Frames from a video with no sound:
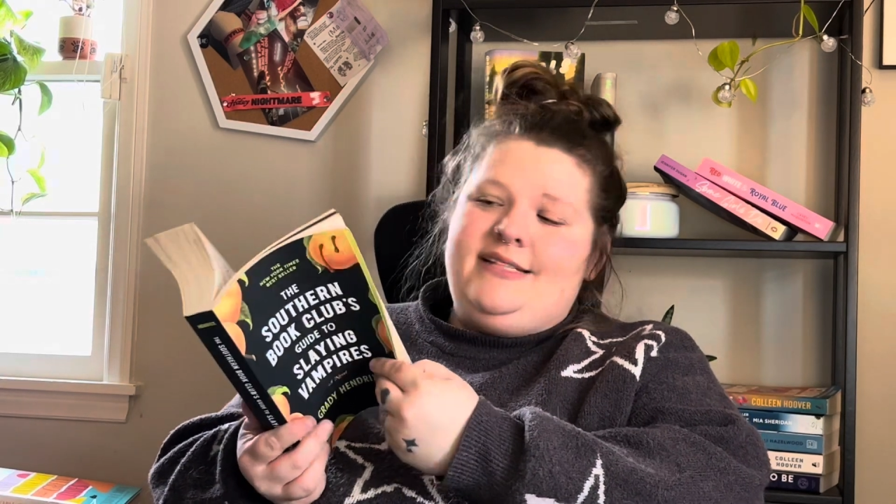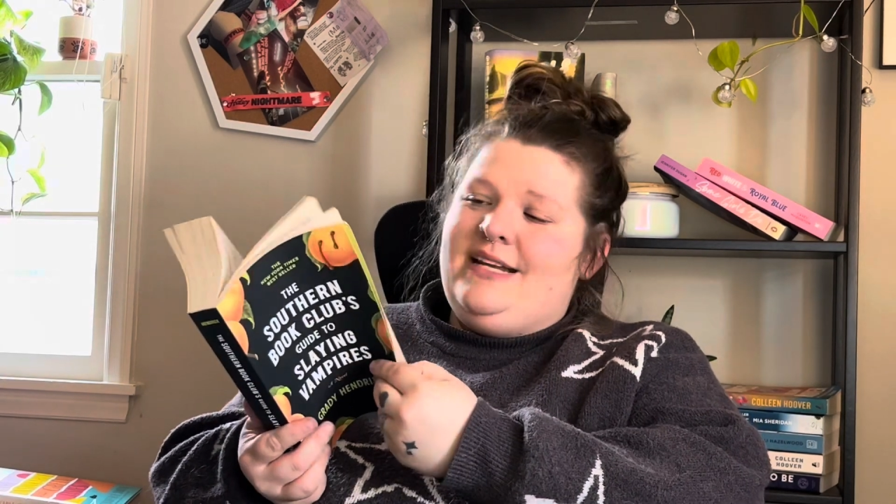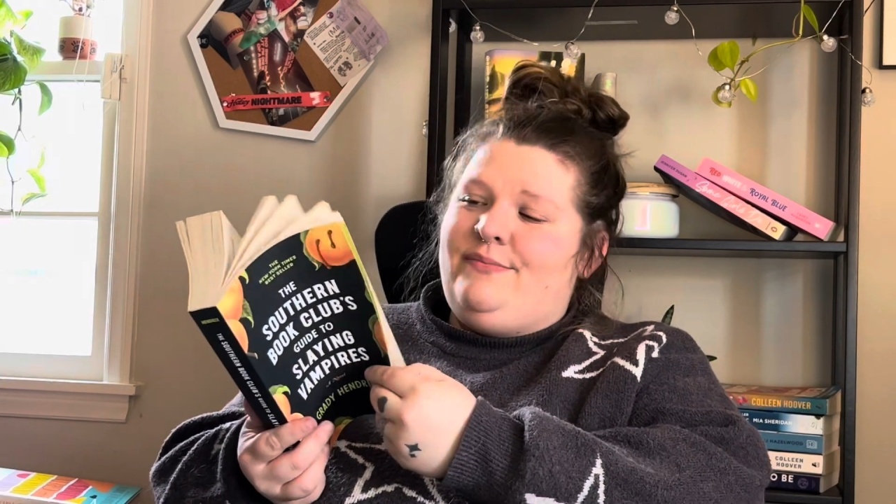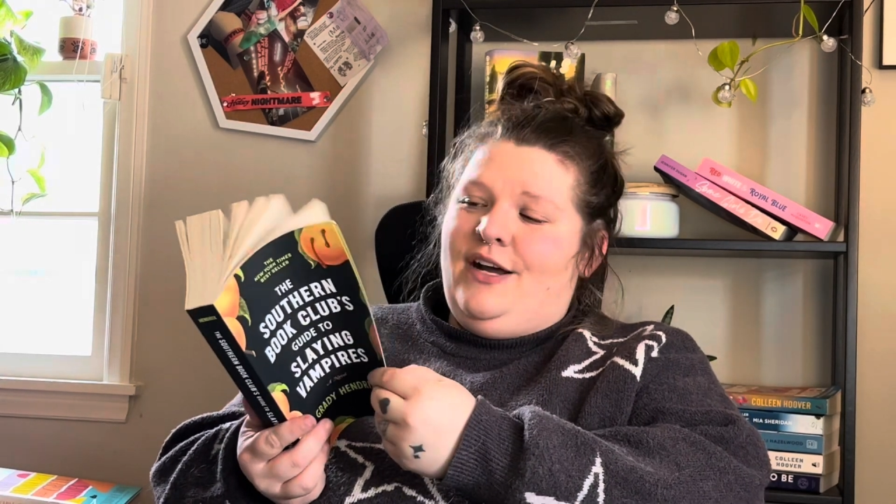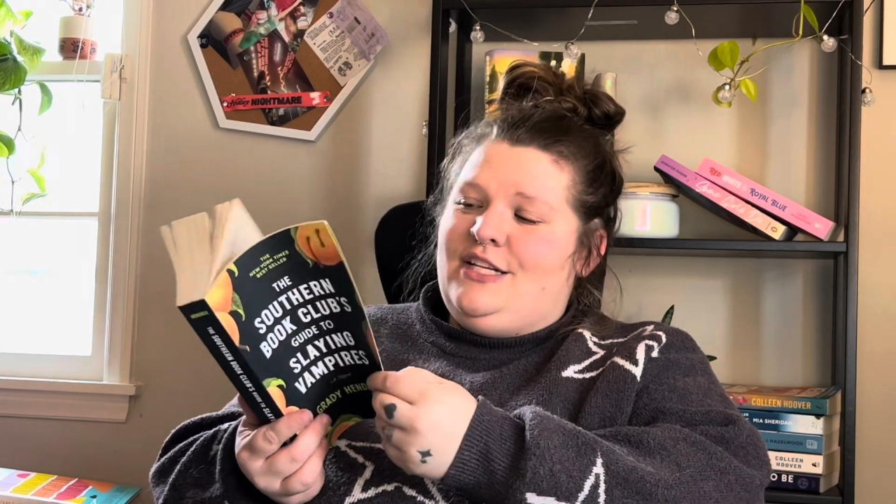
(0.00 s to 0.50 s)

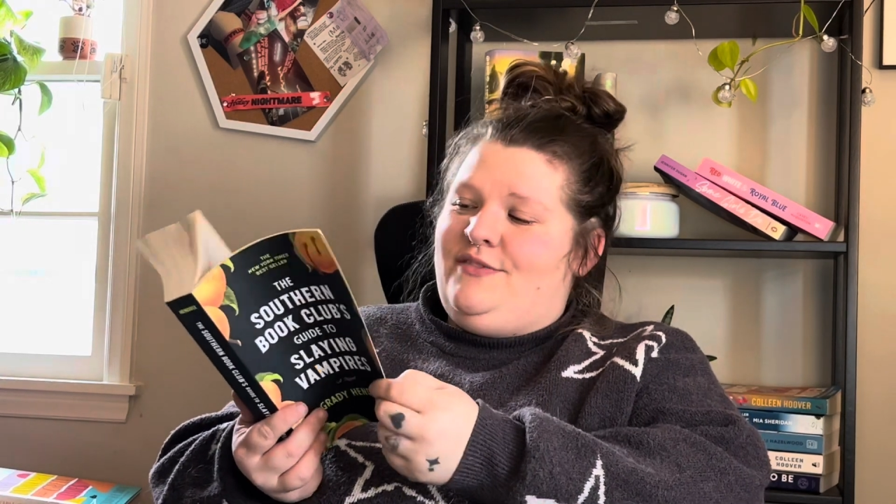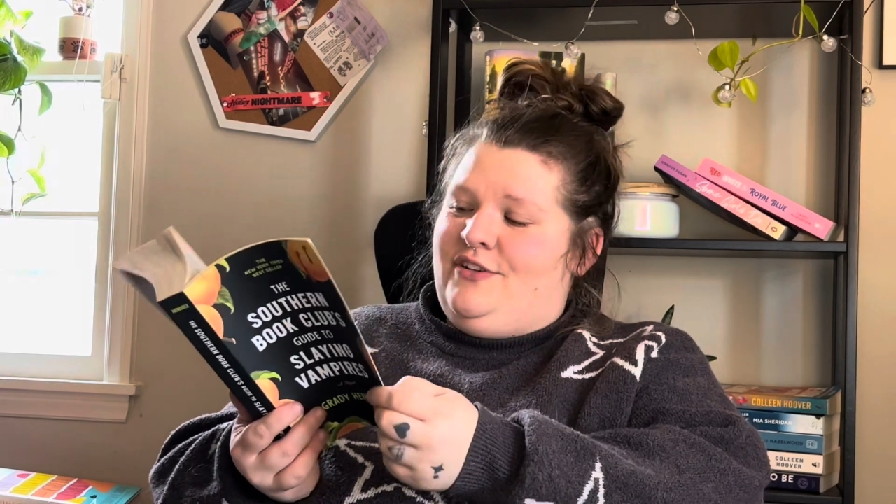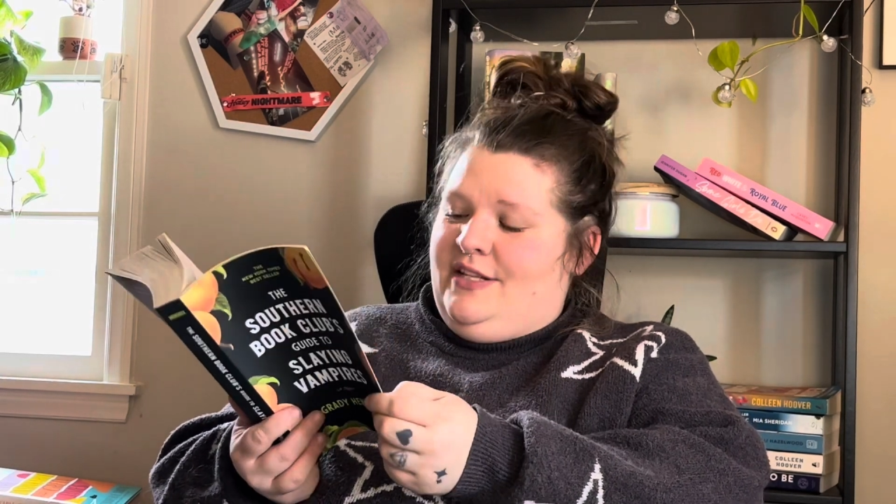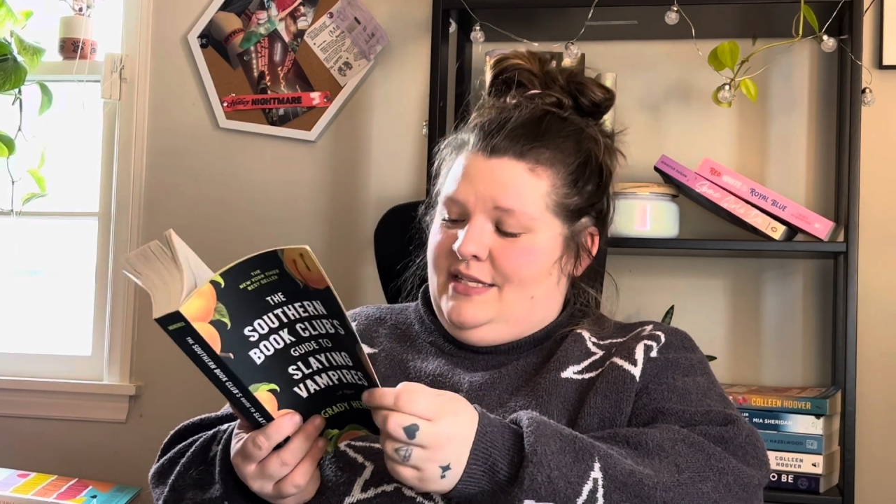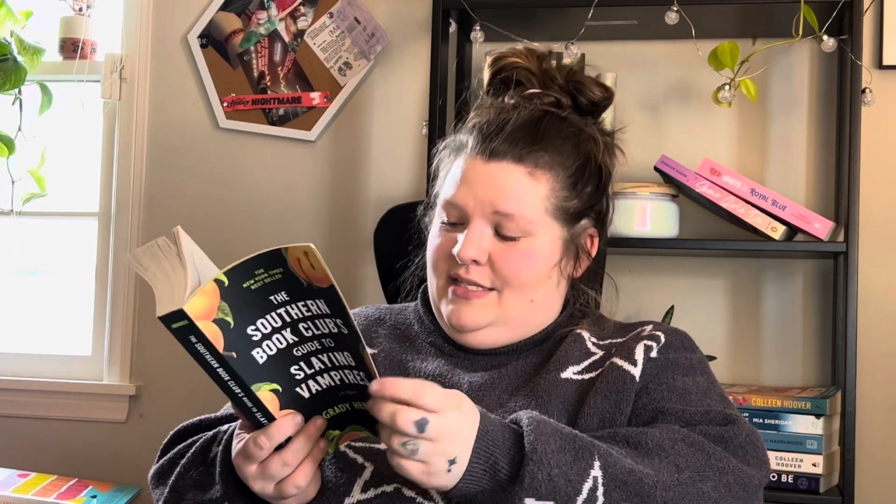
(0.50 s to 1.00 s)
$10 for
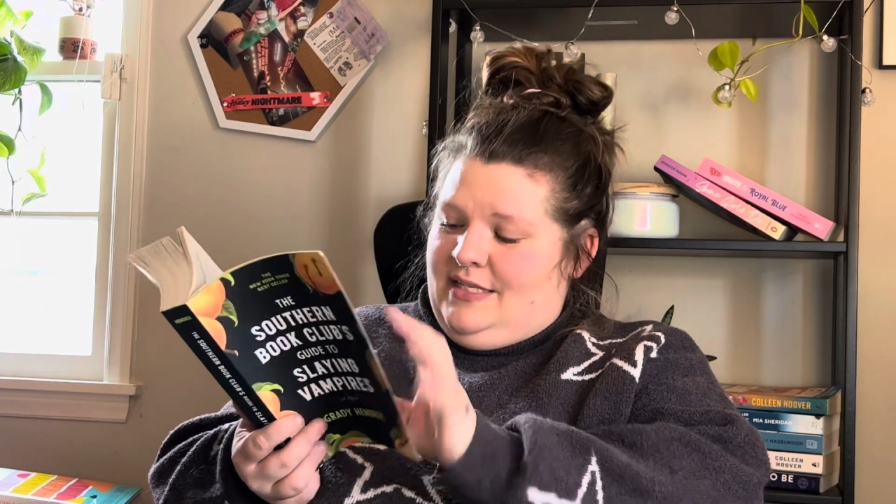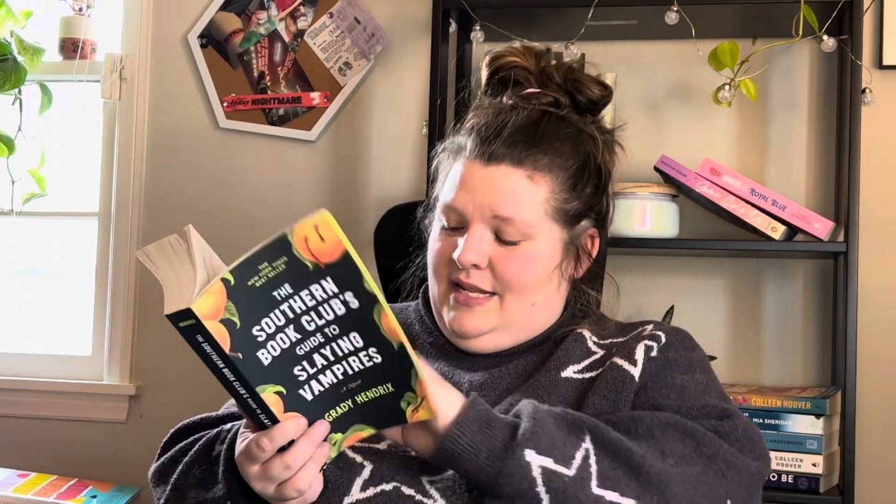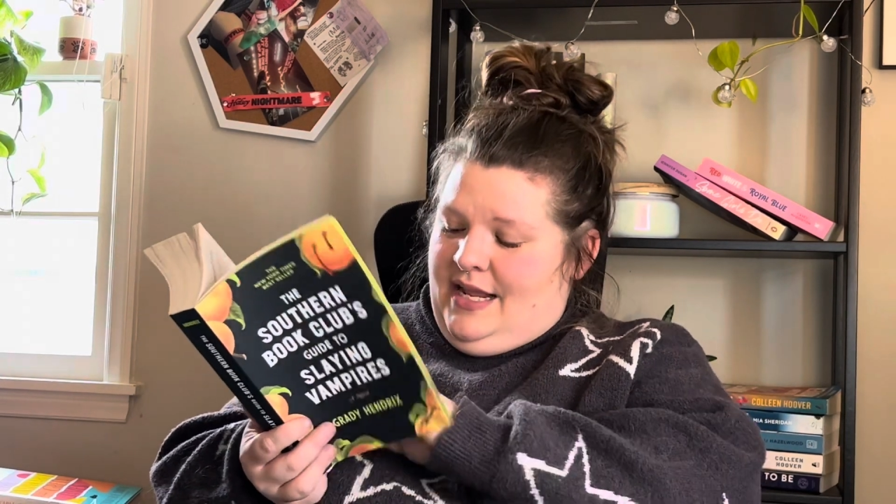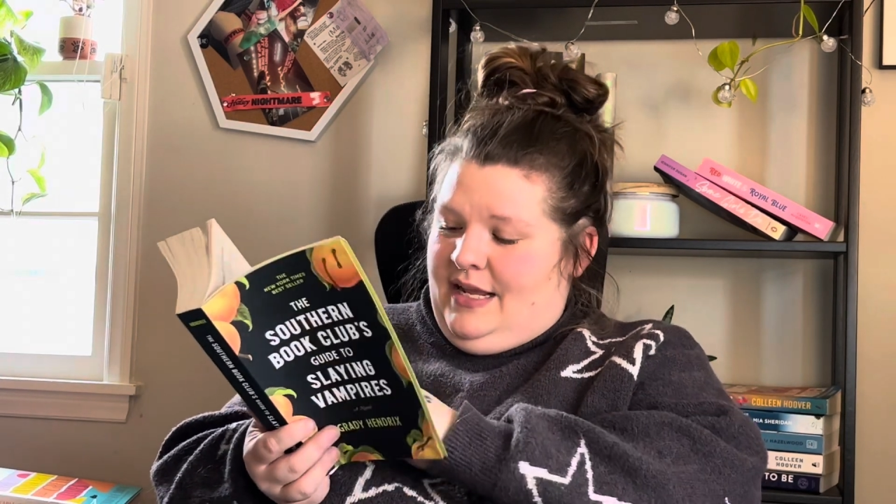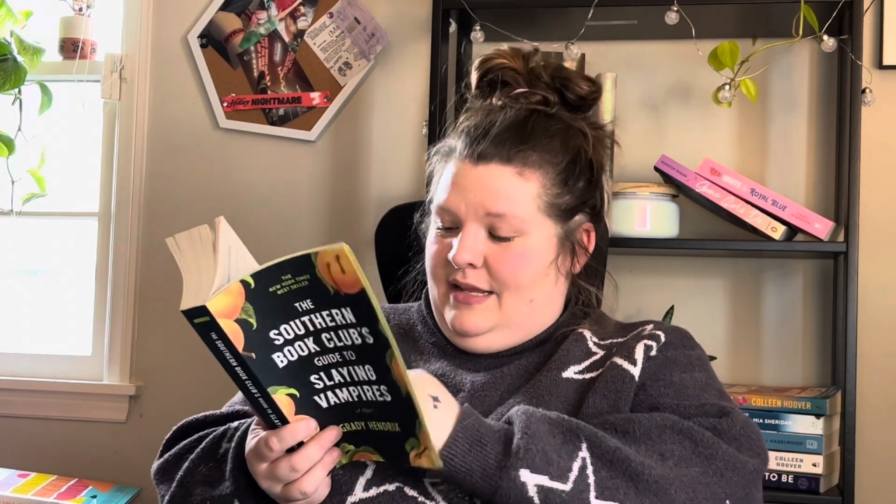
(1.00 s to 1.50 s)
this,
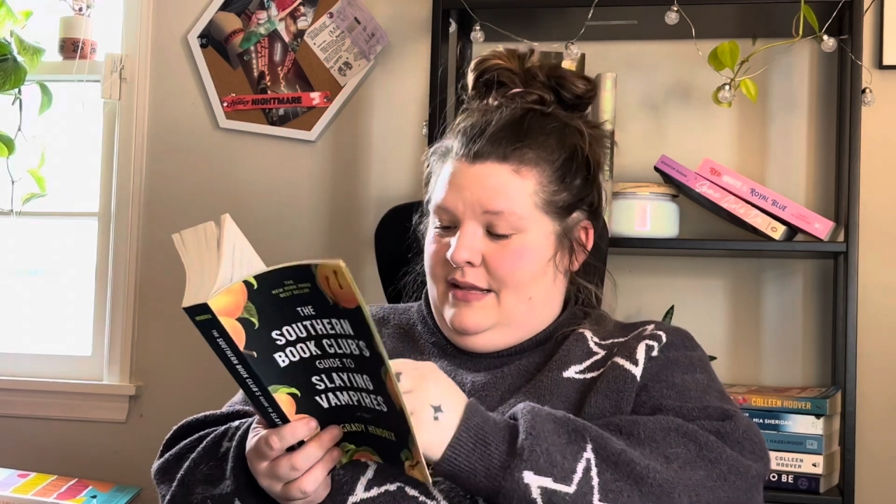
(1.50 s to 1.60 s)
like,